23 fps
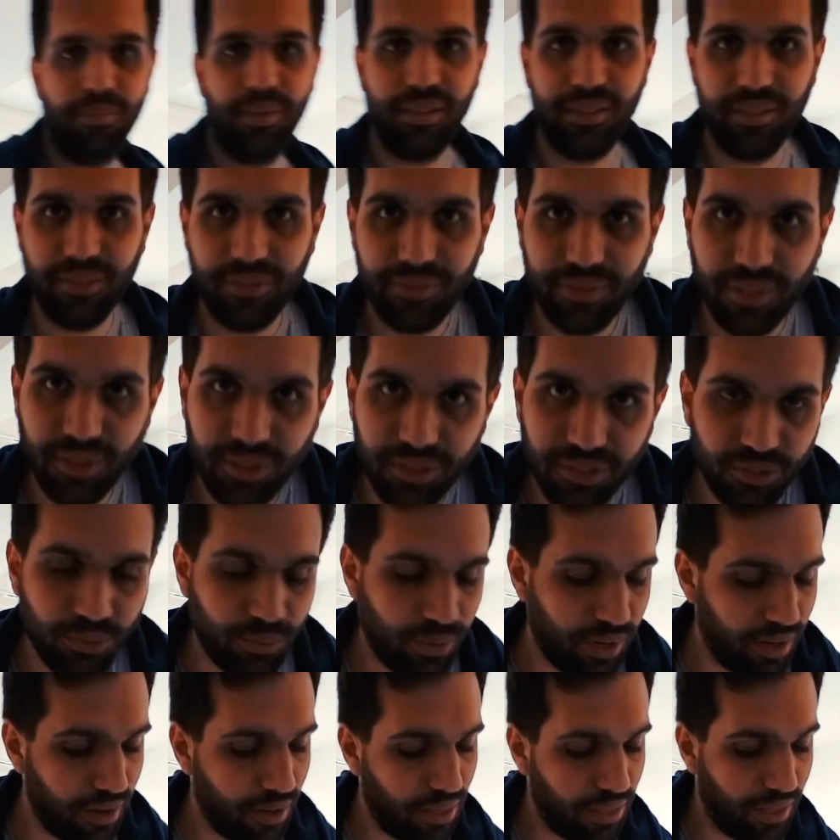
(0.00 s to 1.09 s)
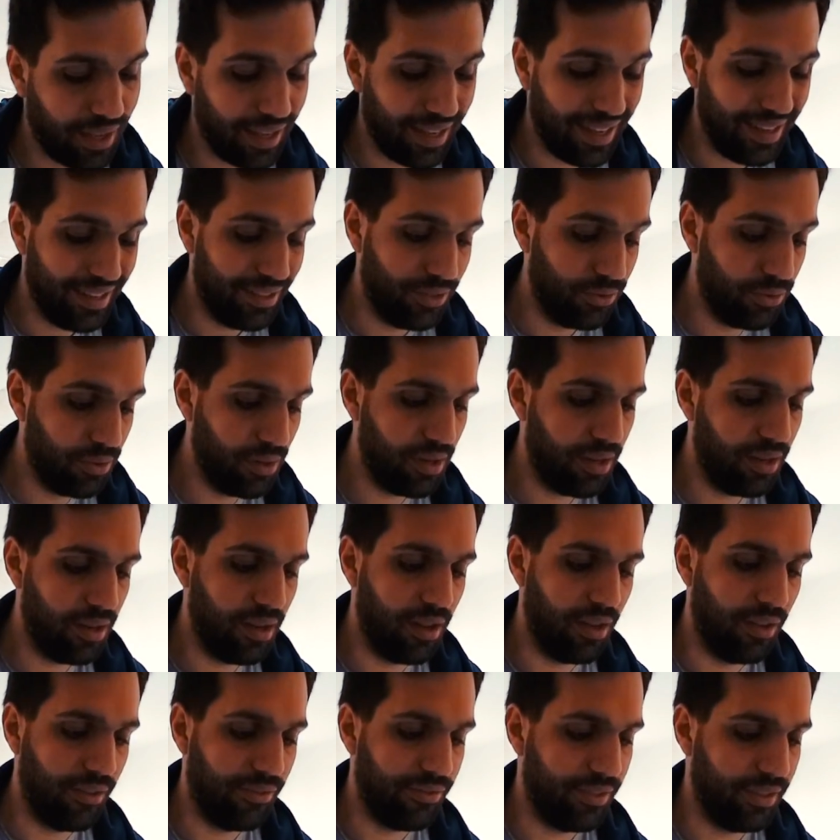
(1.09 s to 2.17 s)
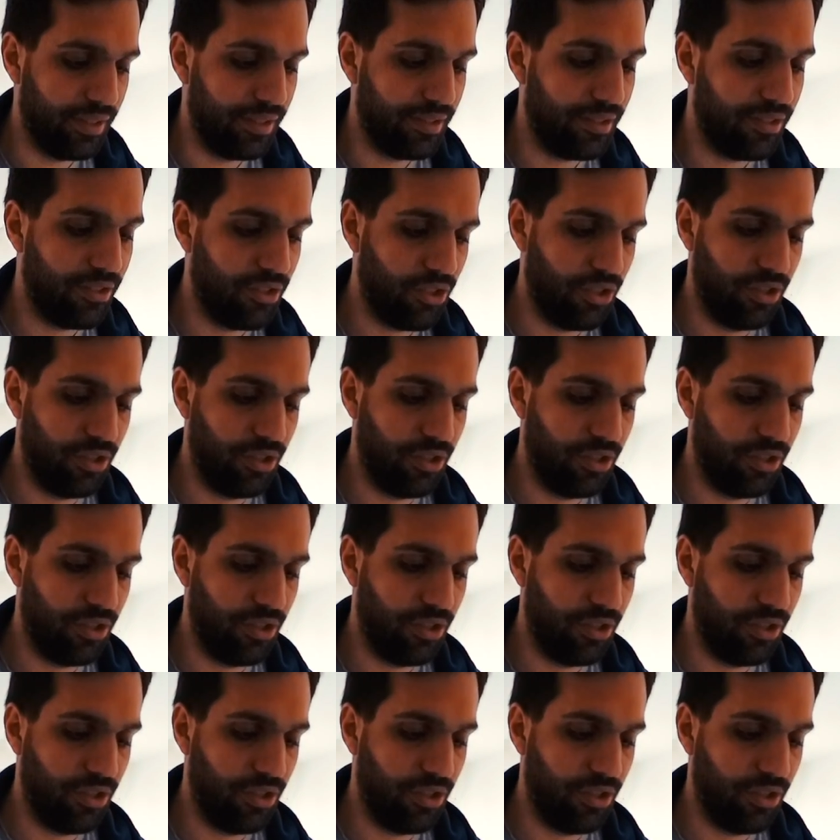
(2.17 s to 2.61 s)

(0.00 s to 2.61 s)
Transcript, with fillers: But if there's one thing I really love, it's